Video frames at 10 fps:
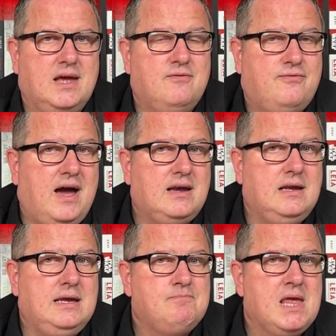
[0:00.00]
And
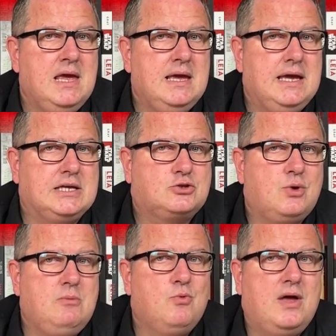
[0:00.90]
finally,
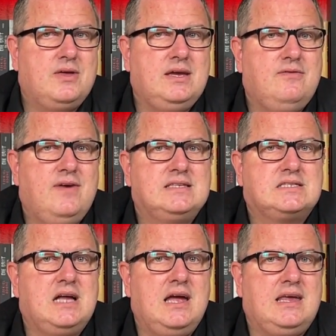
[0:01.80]
extreme weather
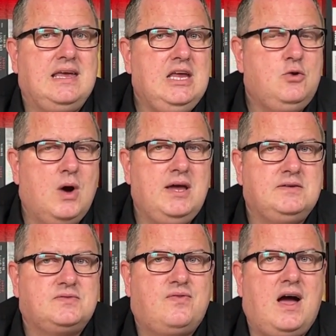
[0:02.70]
events like heat
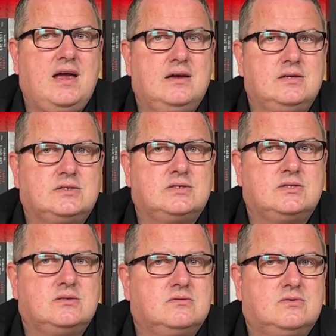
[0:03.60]
waves,
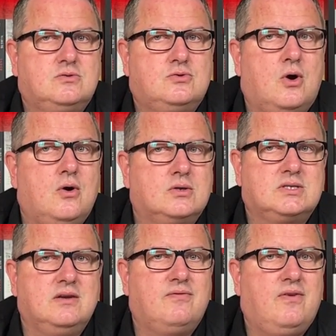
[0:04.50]
fires,
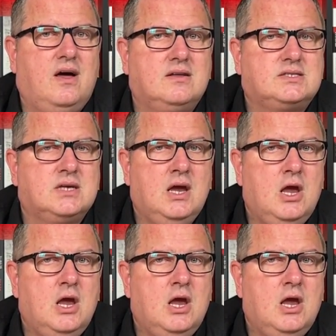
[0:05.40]
droughts and floods,